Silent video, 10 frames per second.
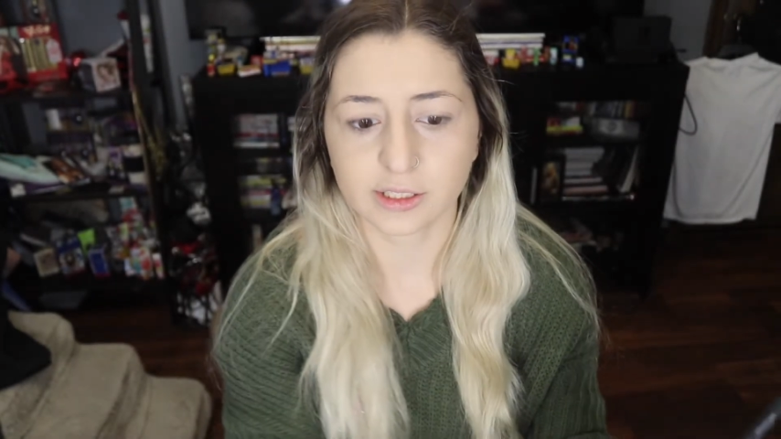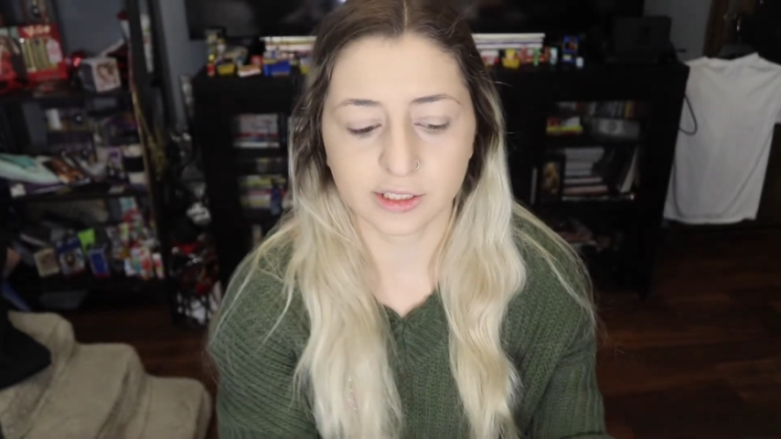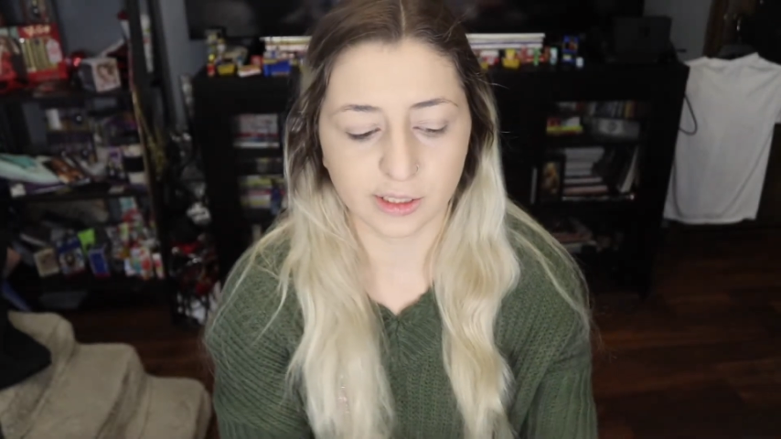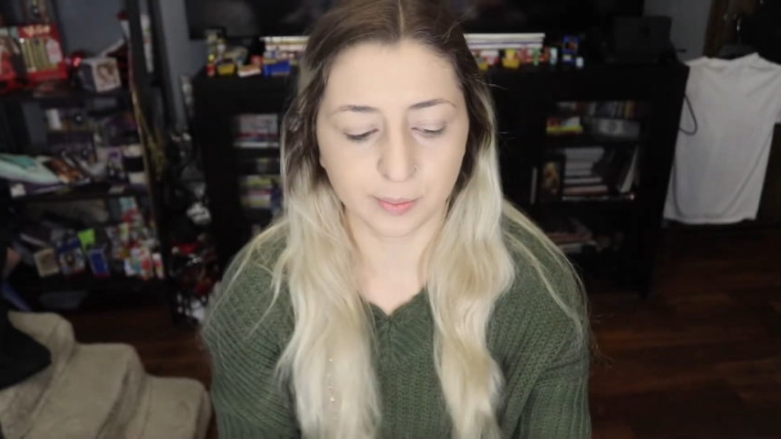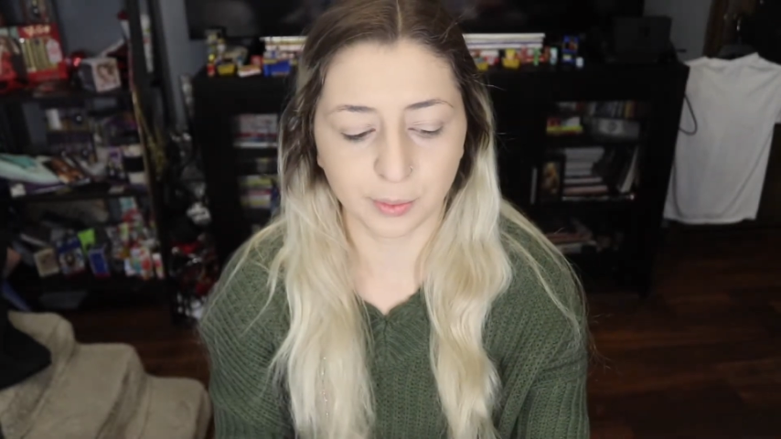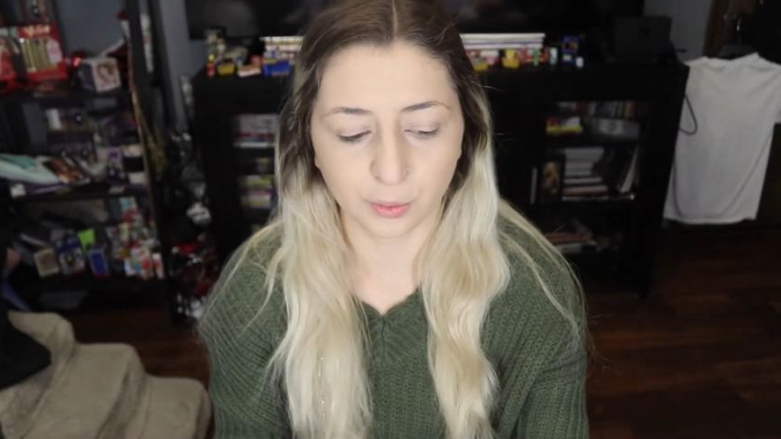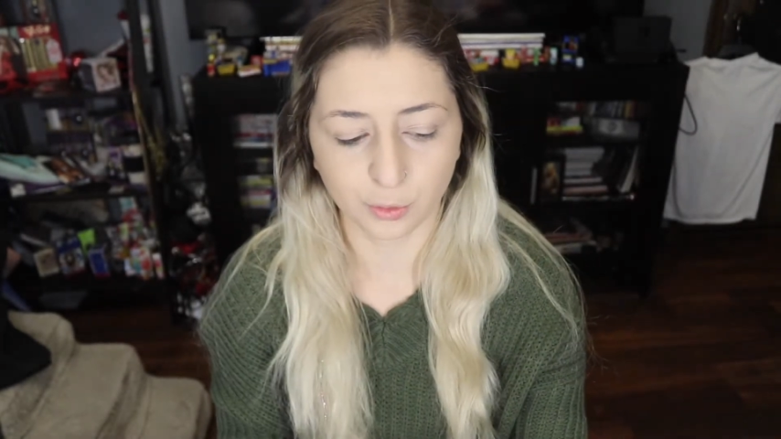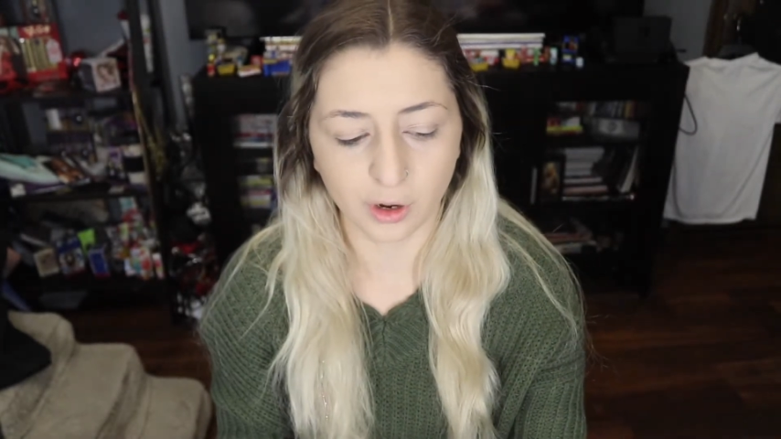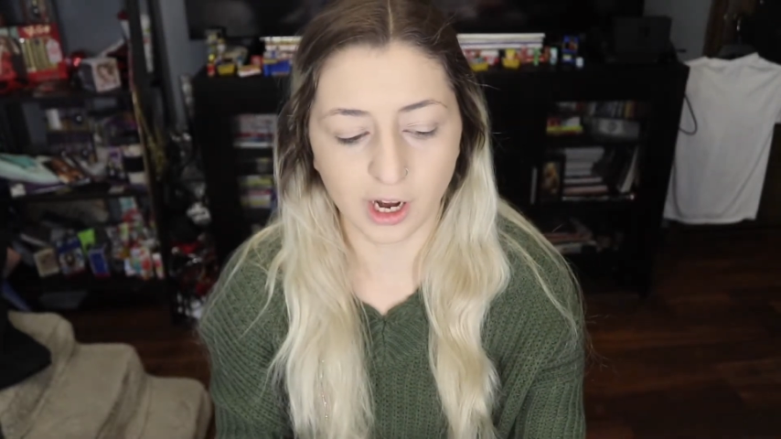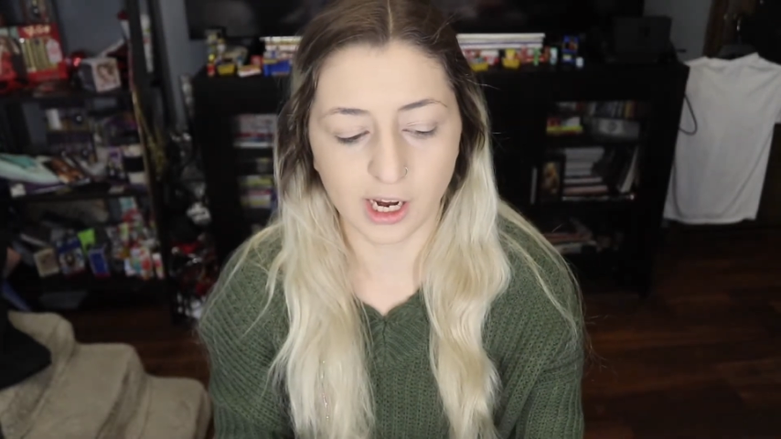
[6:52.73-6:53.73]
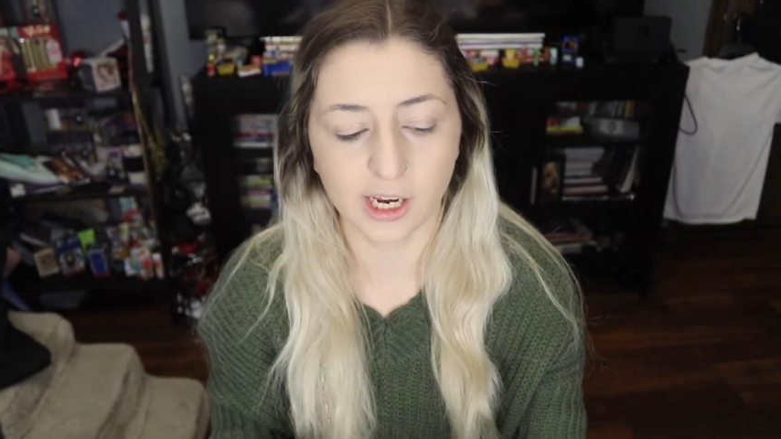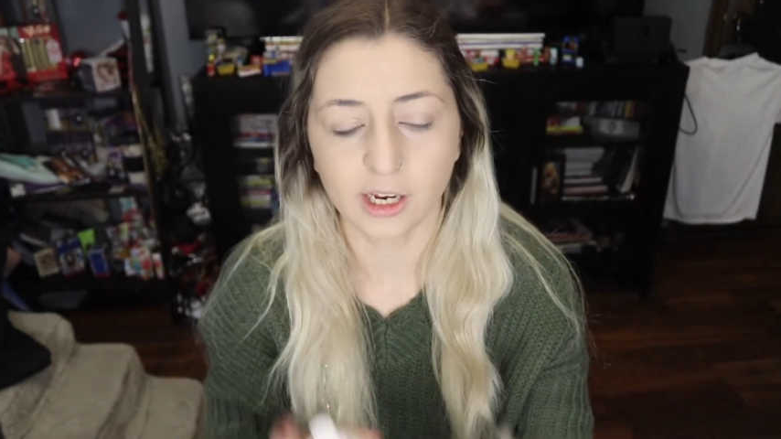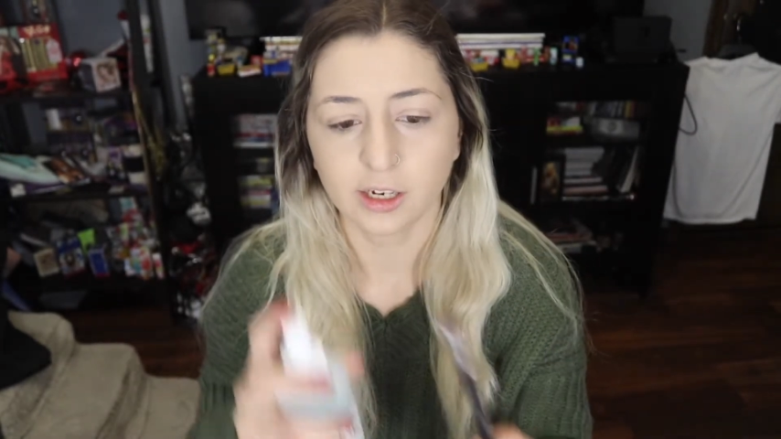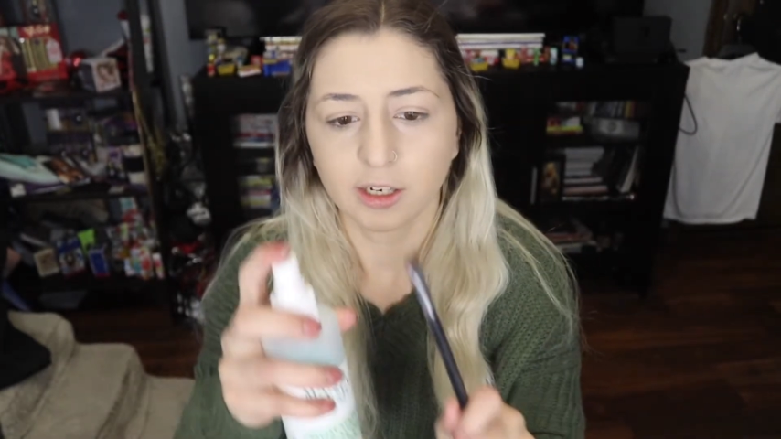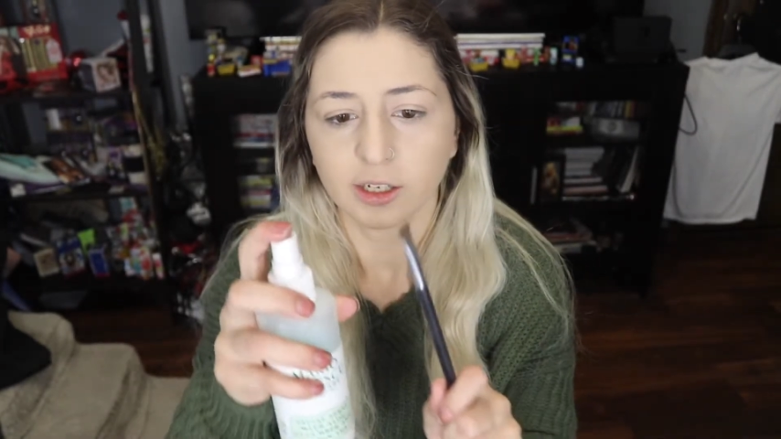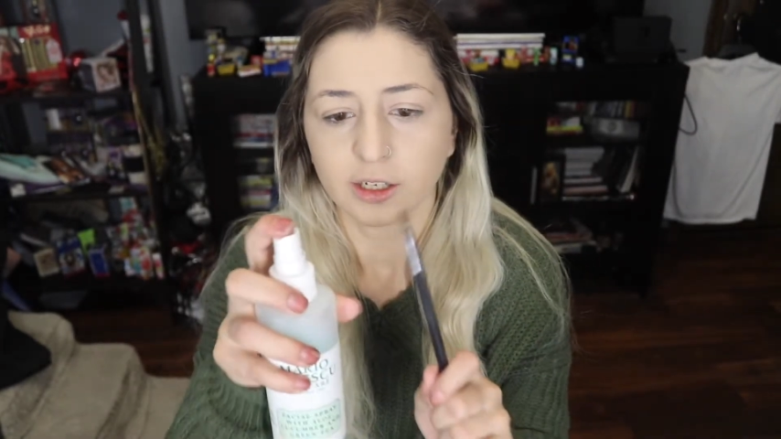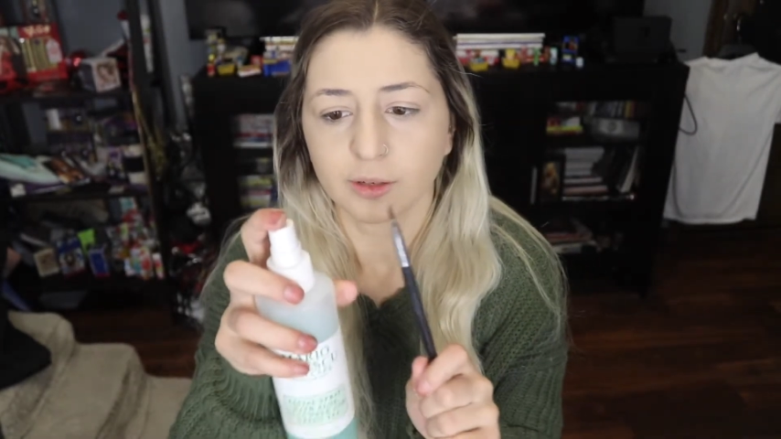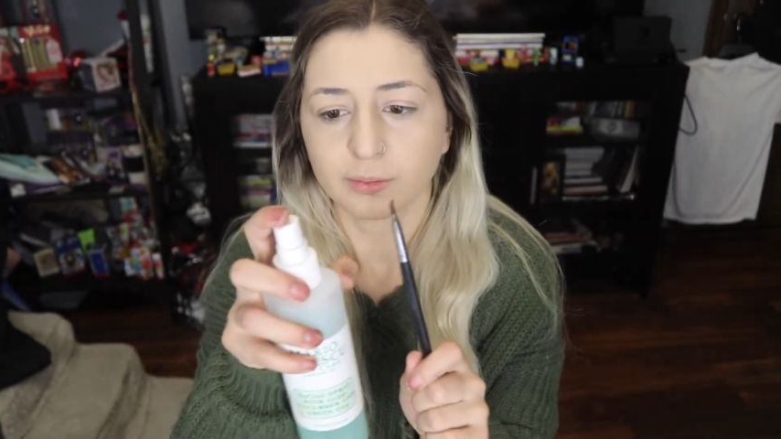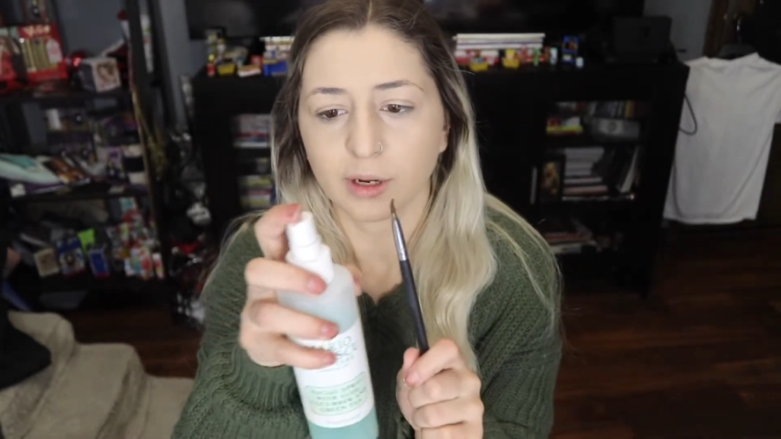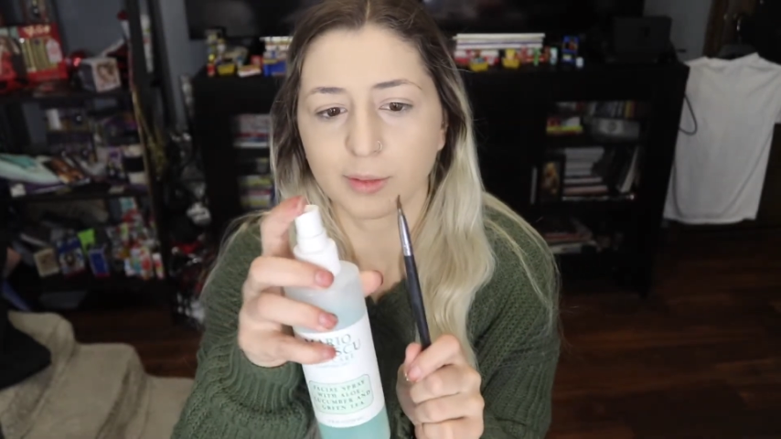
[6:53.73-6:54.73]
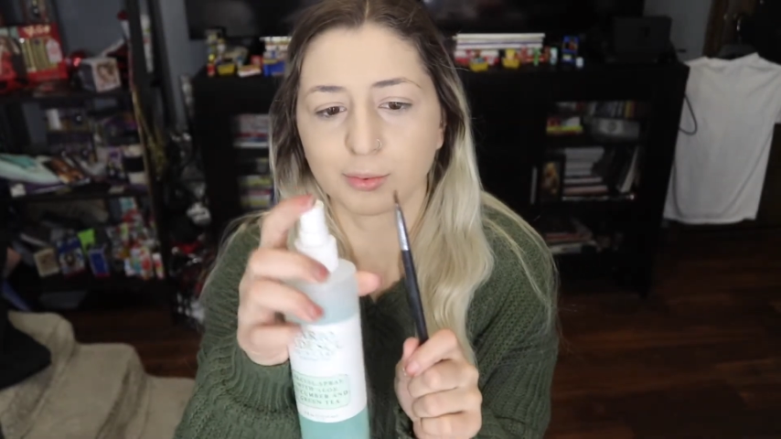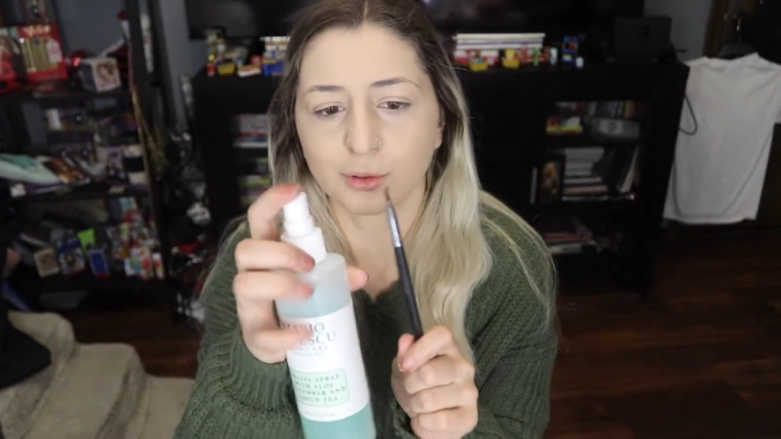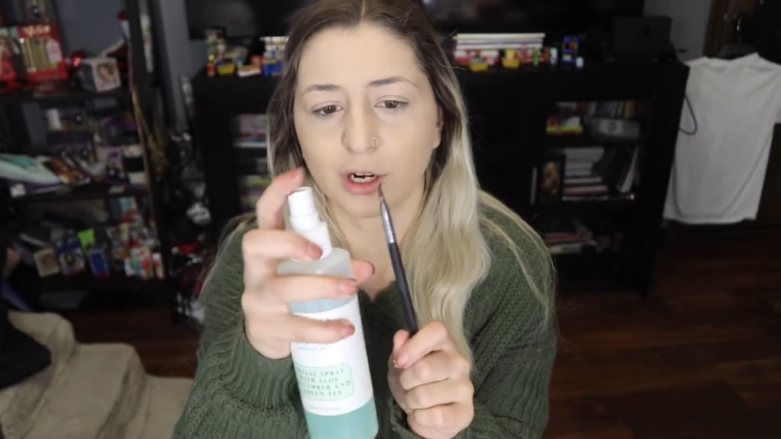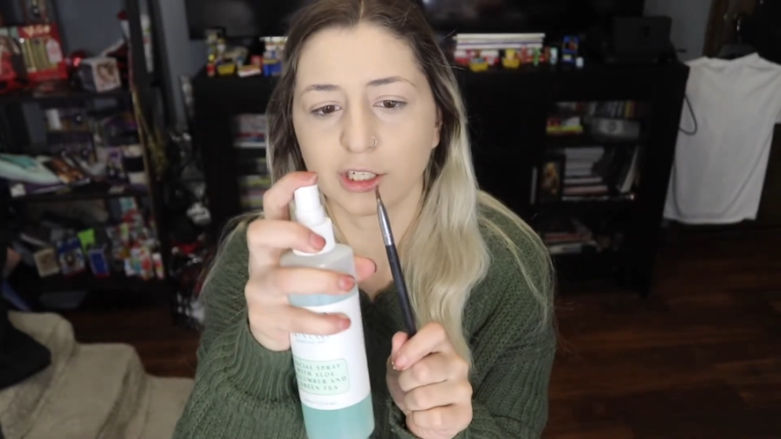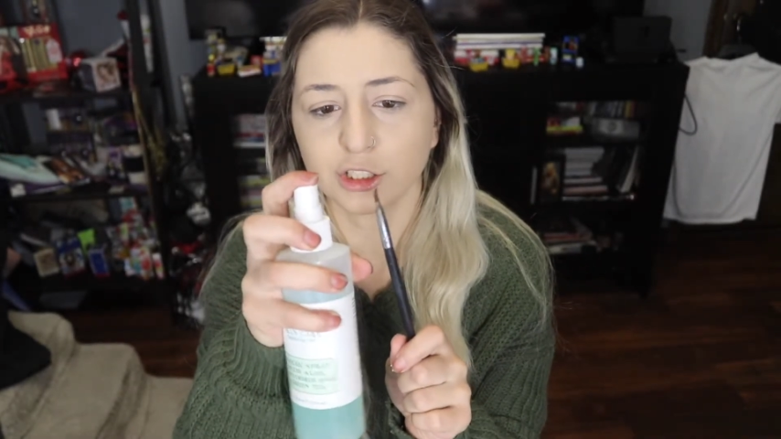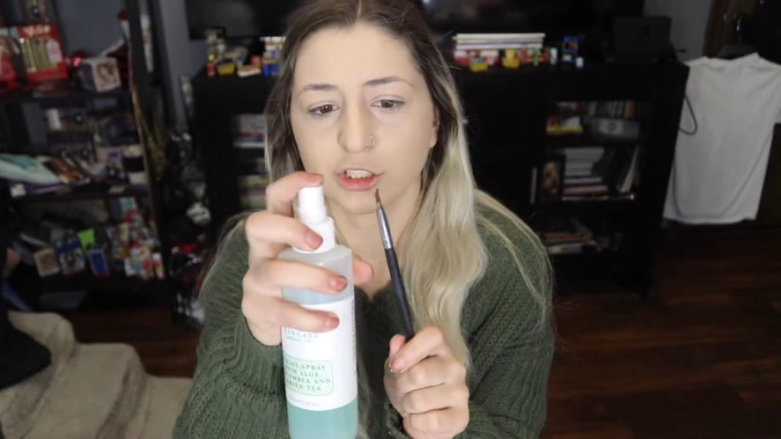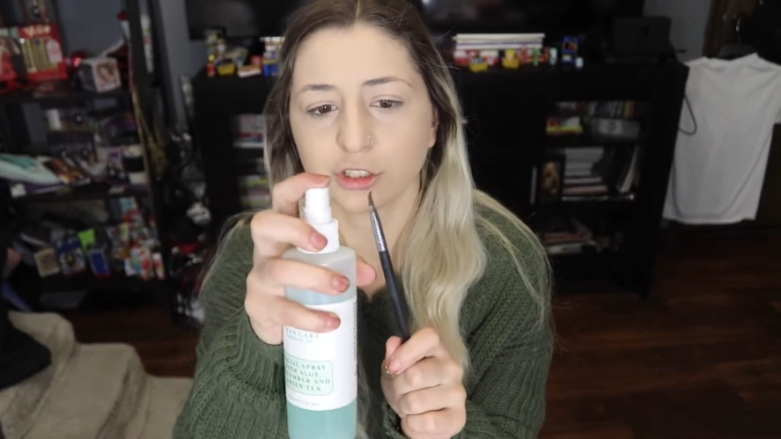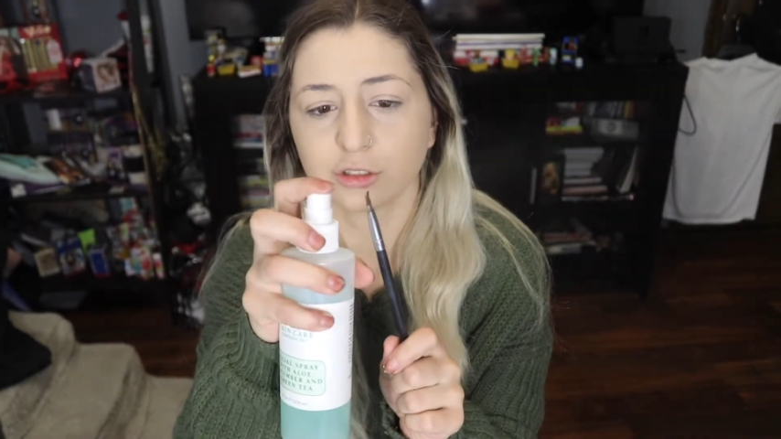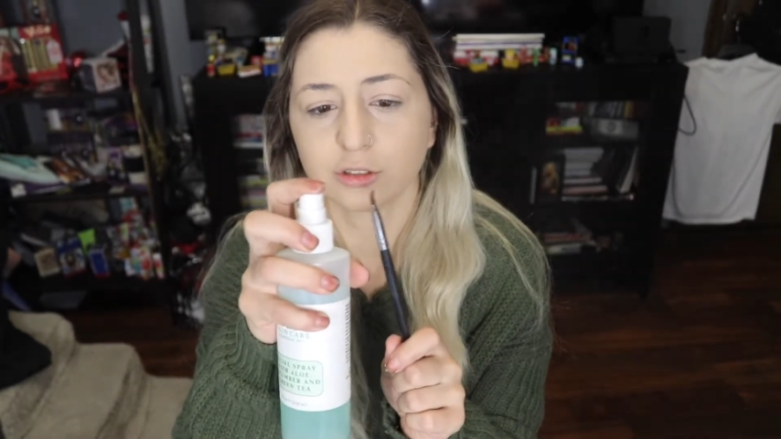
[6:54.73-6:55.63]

spray my brush